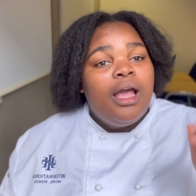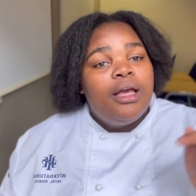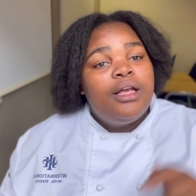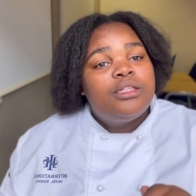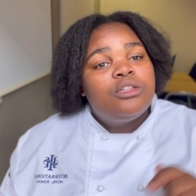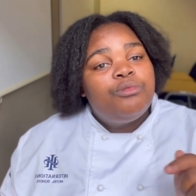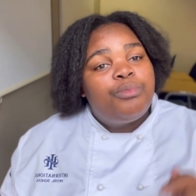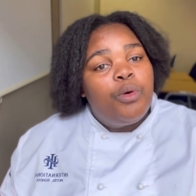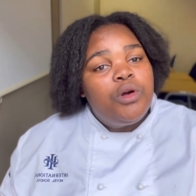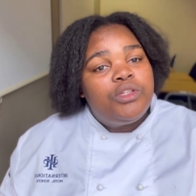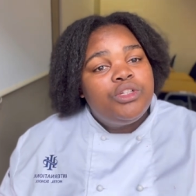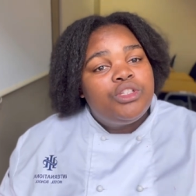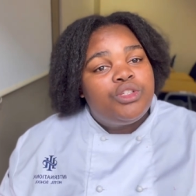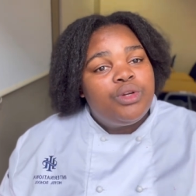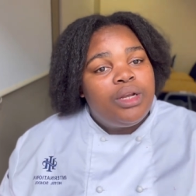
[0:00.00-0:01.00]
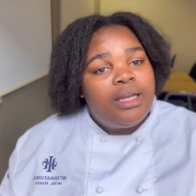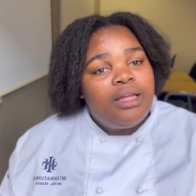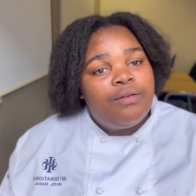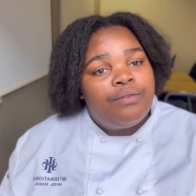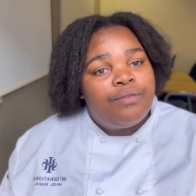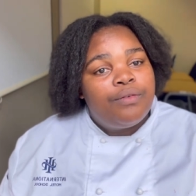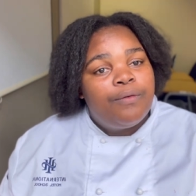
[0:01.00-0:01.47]
it's important to
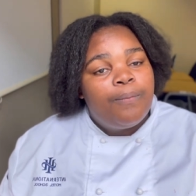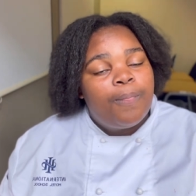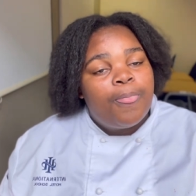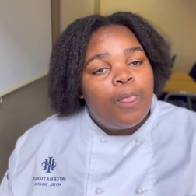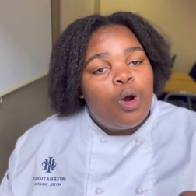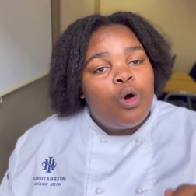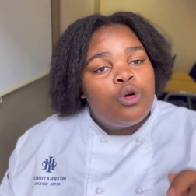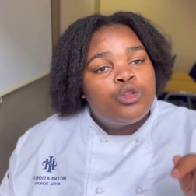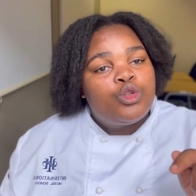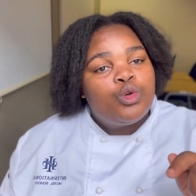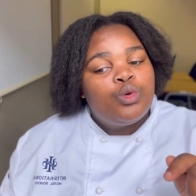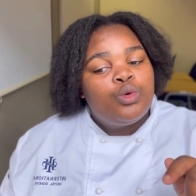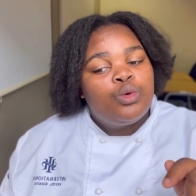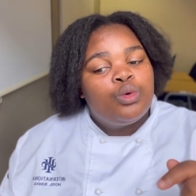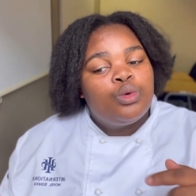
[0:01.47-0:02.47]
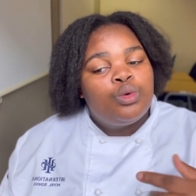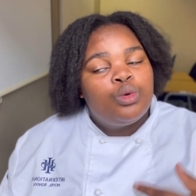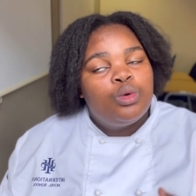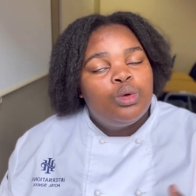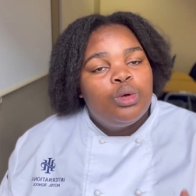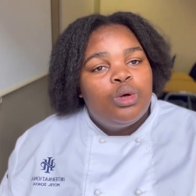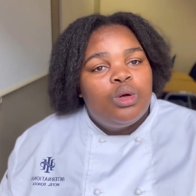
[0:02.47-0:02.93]
live or
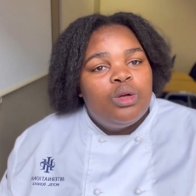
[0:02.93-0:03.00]
to